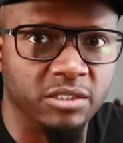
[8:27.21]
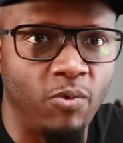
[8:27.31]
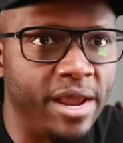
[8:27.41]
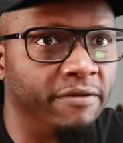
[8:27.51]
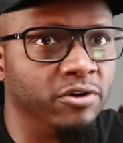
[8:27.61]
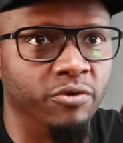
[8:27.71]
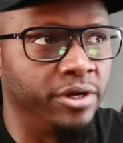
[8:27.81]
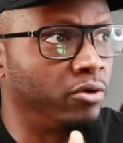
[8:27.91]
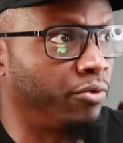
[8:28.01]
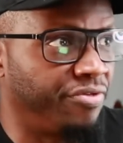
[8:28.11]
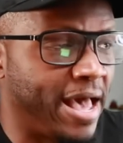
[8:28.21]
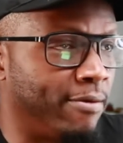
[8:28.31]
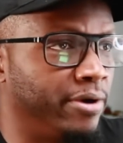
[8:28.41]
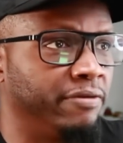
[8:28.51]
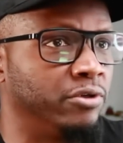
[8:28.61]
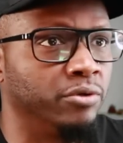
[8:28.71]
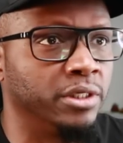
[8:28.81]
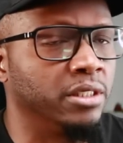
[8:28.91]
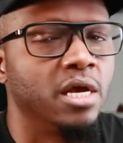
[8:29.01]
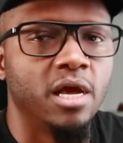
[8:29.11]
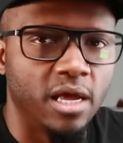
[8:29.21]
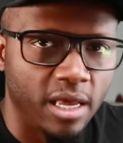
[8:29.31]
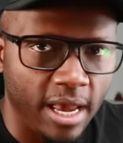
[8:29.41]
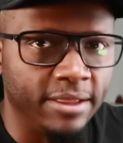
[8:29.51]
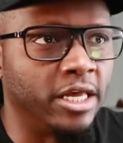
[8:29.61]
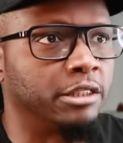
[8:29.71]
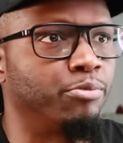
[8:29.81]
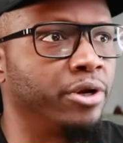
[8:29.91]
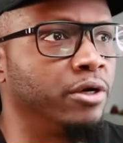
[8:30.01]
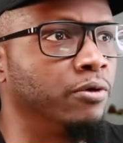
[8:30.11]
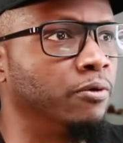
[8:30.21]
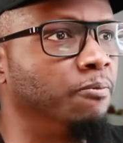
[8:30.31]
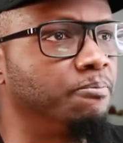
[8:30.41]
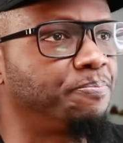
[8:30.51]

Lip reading: way of doing it or that way of doing it. And that's pretty cool.